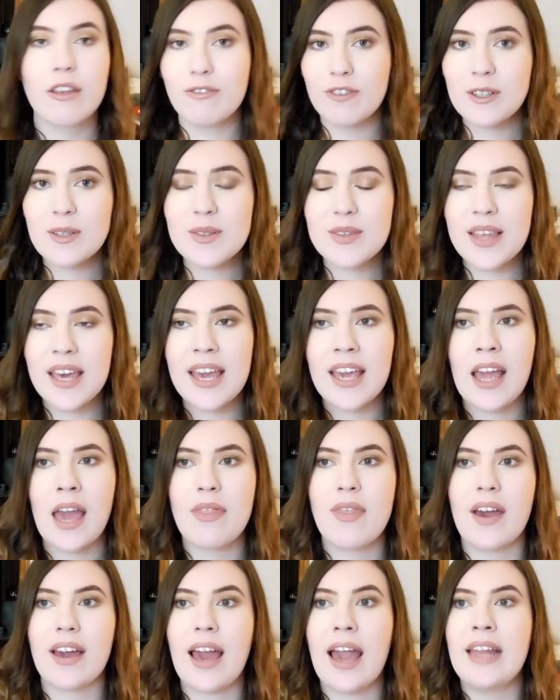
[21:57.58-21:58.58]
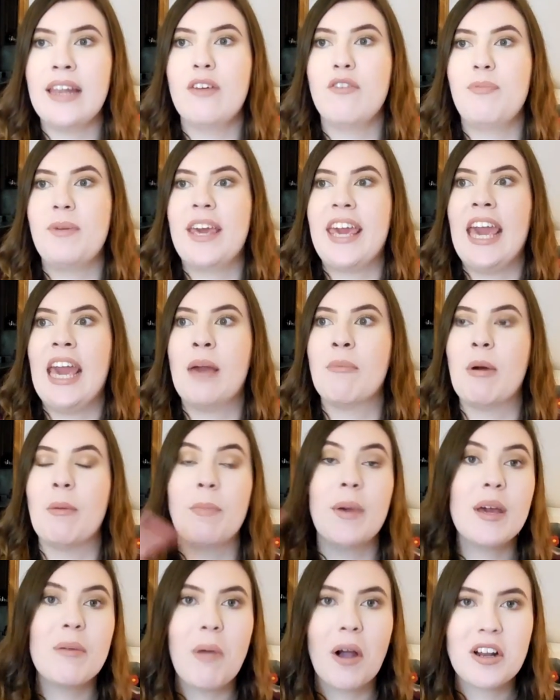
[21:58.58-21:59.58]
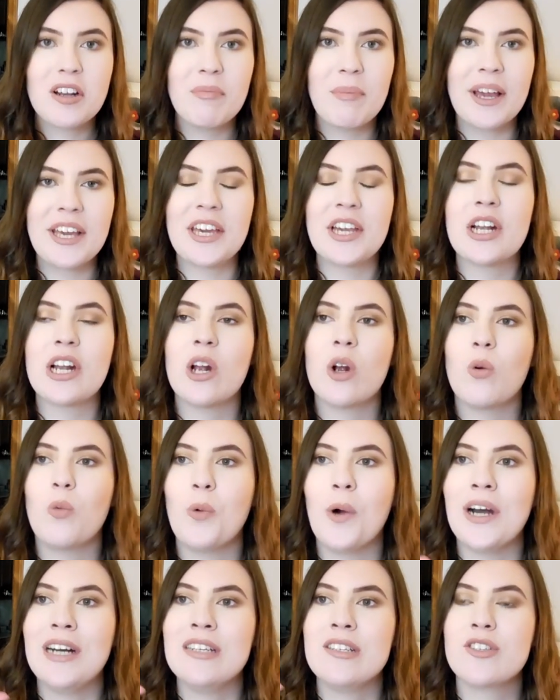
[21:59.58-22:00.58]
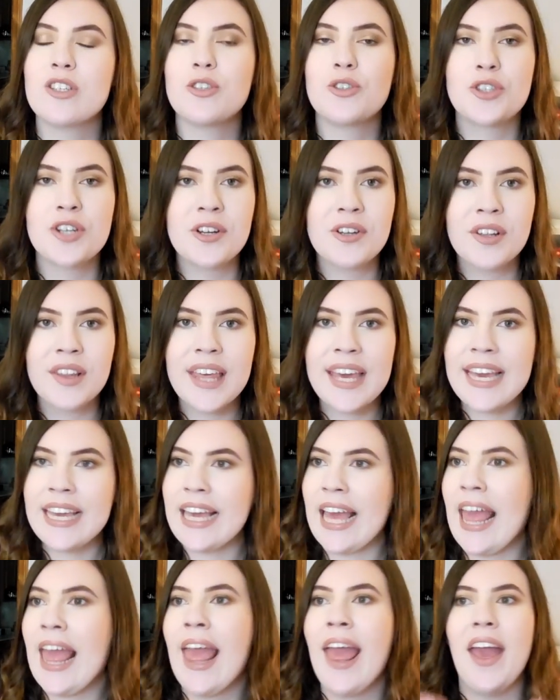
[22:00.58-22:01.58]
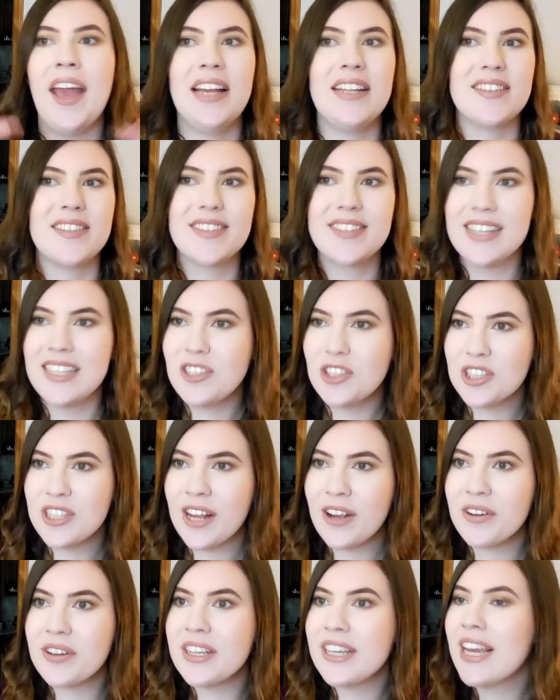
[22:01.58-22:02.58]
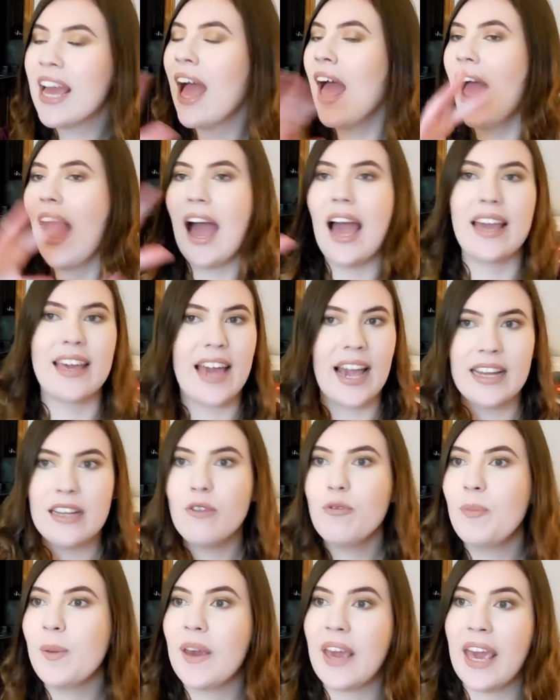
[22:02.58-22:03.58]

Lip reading: the first thing that kind of became a big part of my year was journaling and stationery. I kind of